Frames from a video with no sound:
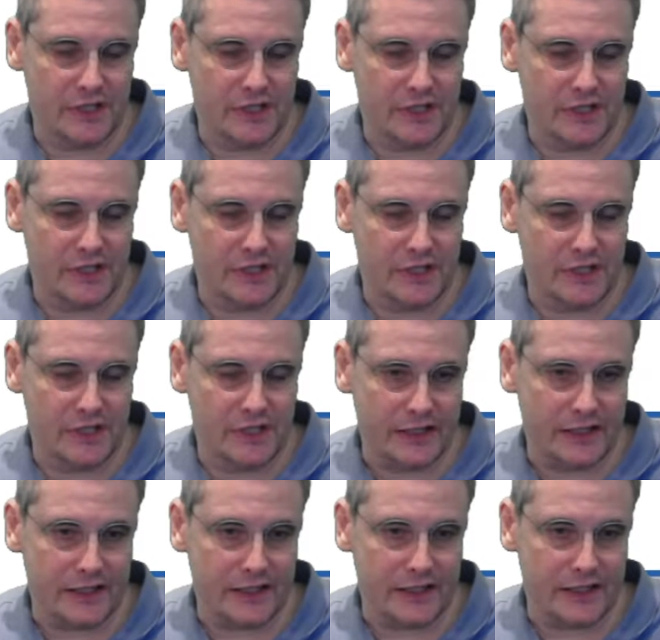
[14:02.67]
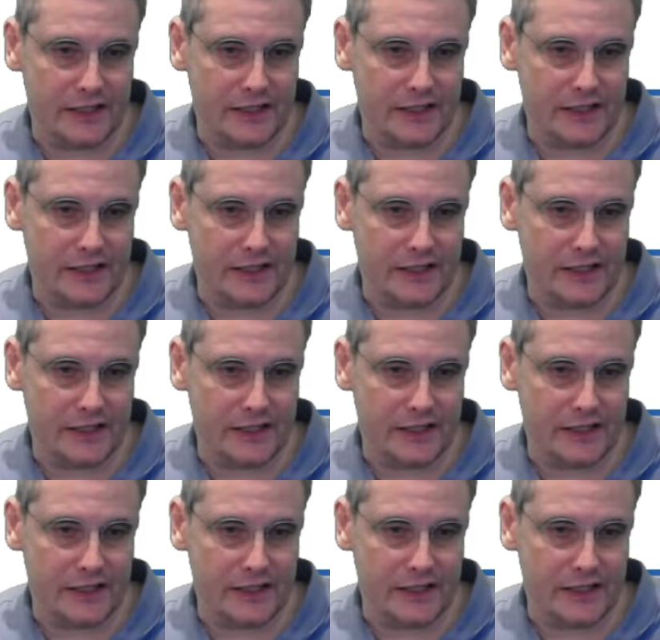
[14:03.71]
that into
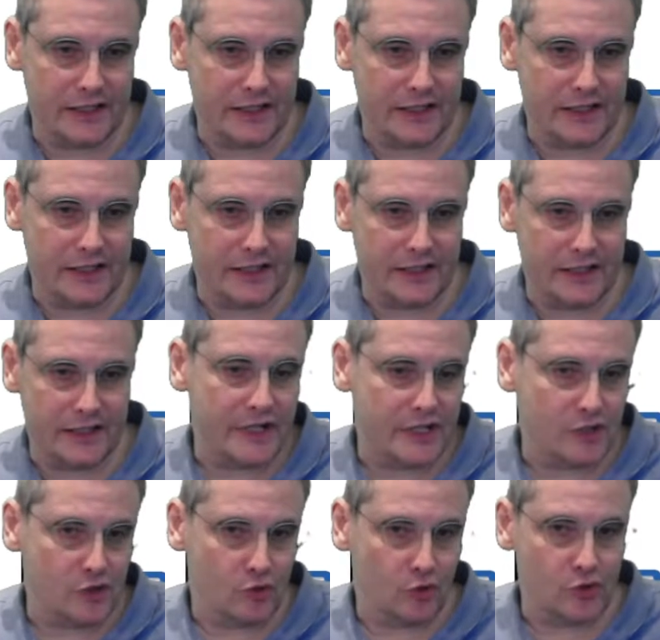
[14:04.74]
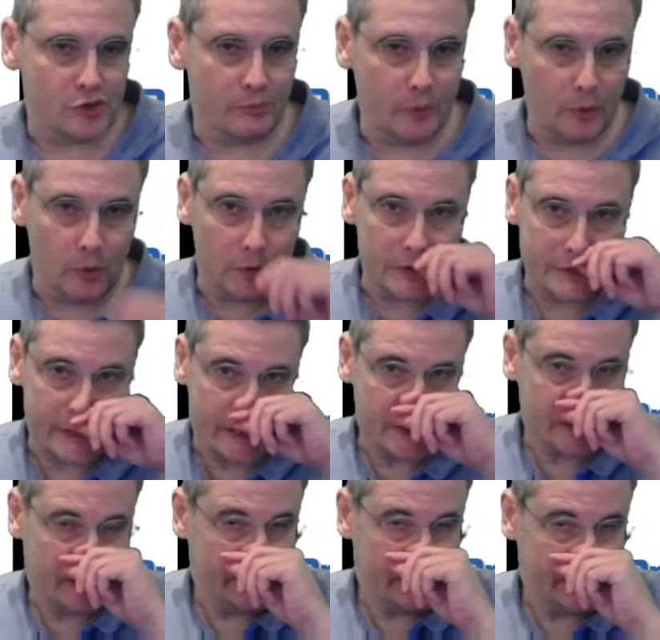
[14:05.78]
either operations or support,
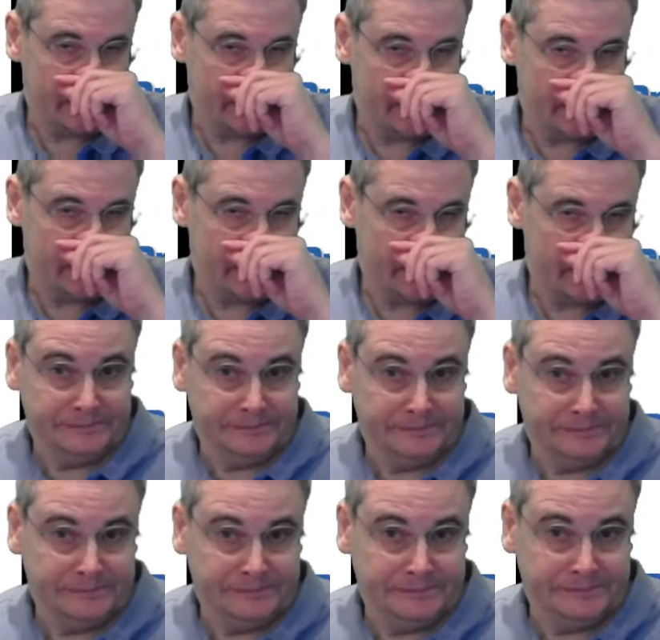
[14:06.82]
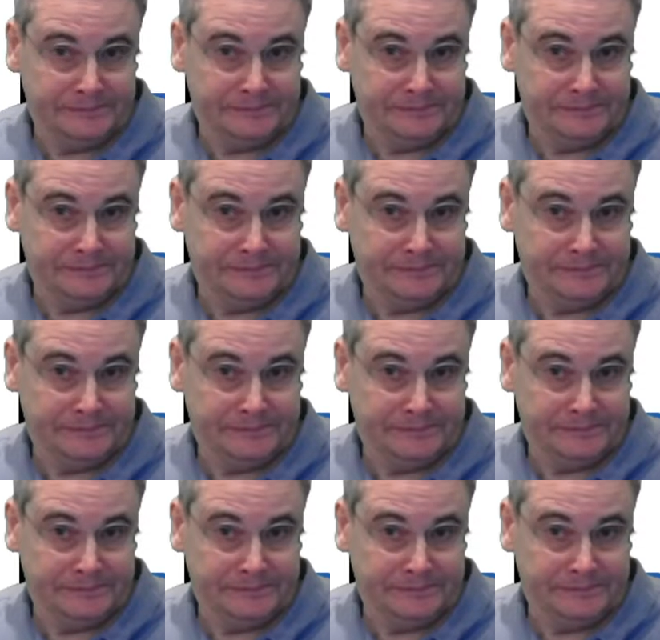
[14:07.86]
essentially. But what we
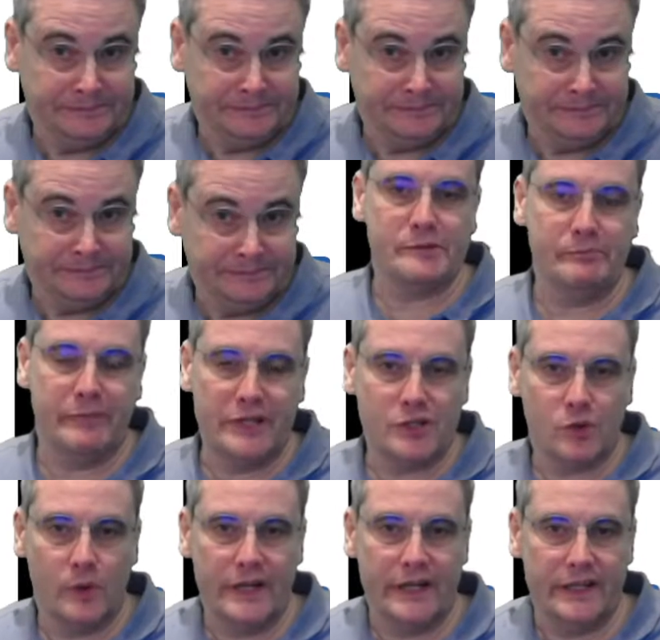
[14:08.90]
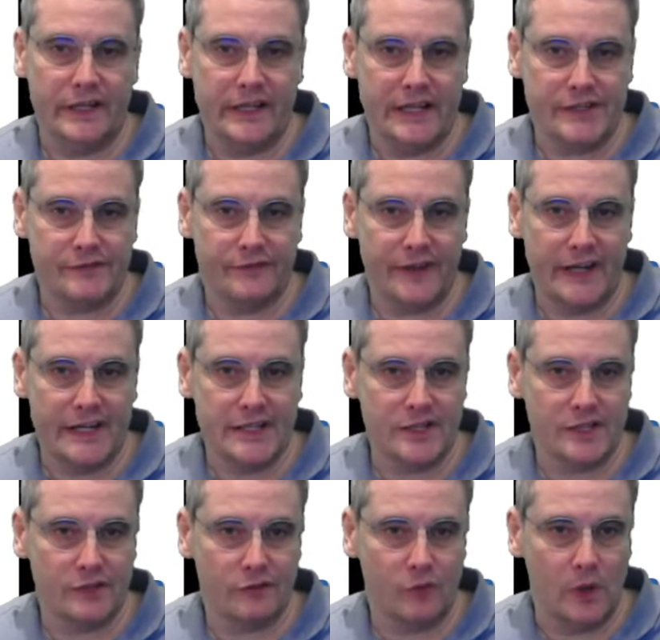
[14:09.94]
also say is between these phases
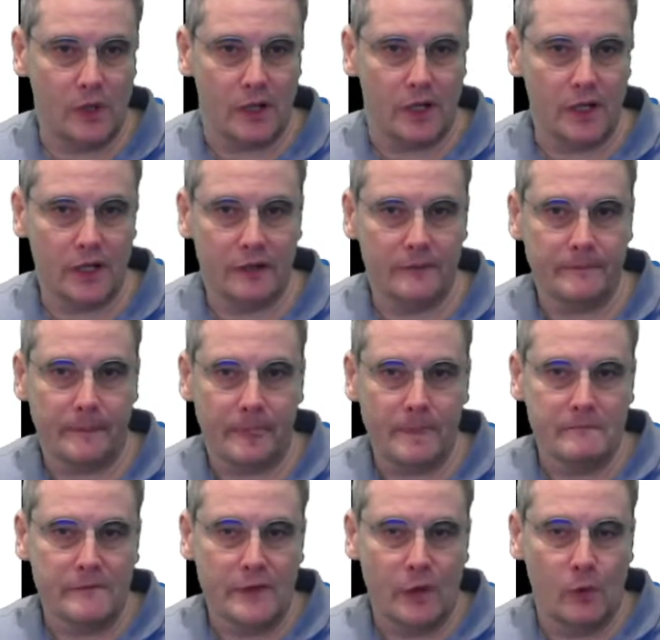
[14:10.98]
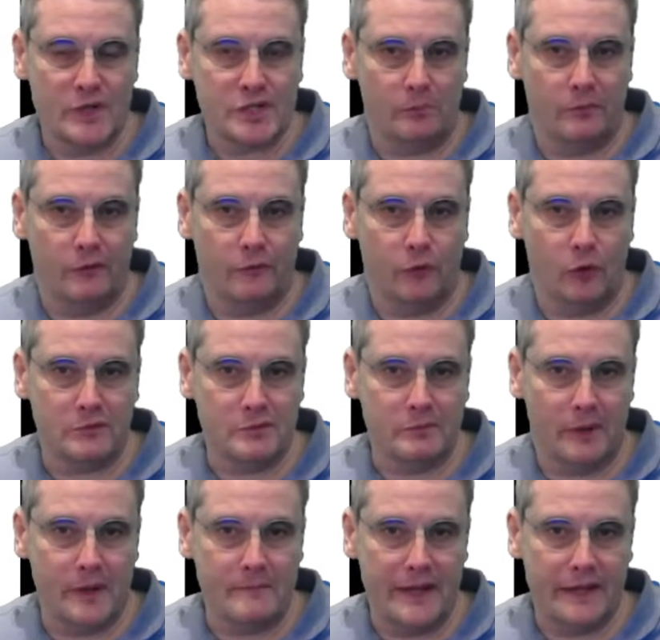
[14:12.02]
of work, which are performed
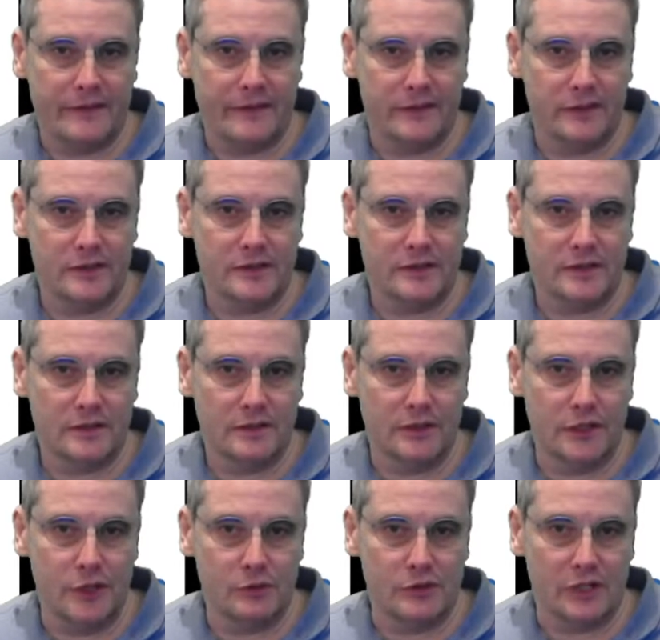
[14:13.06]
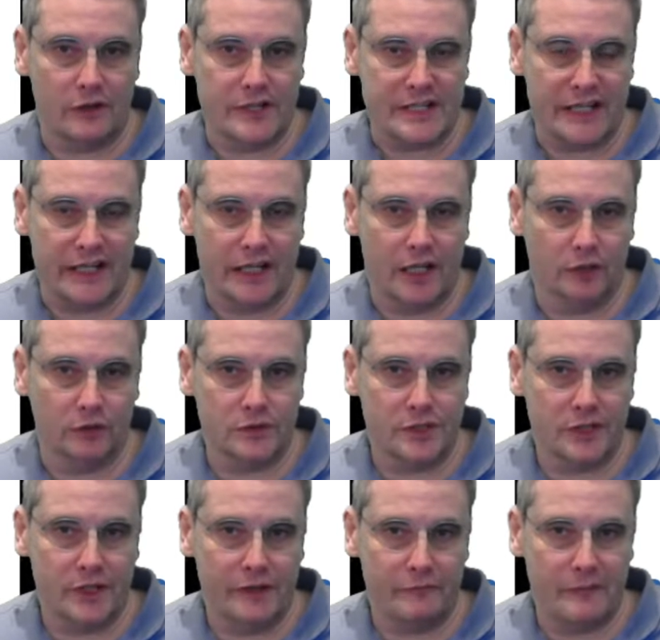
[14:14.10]
by methods utilizing
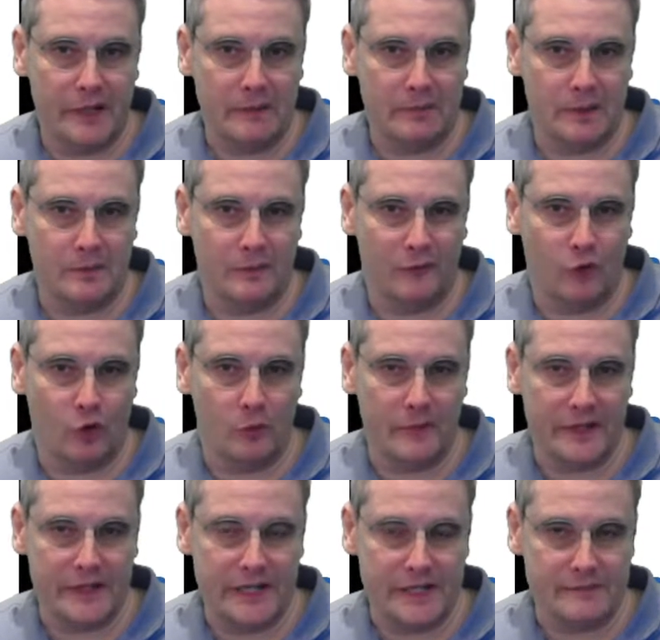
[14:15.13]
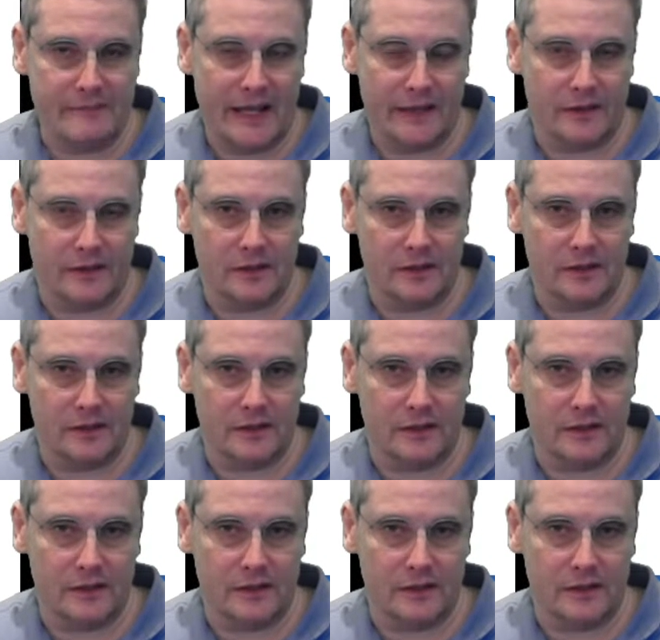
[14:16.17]
culture, if people are performing these methods,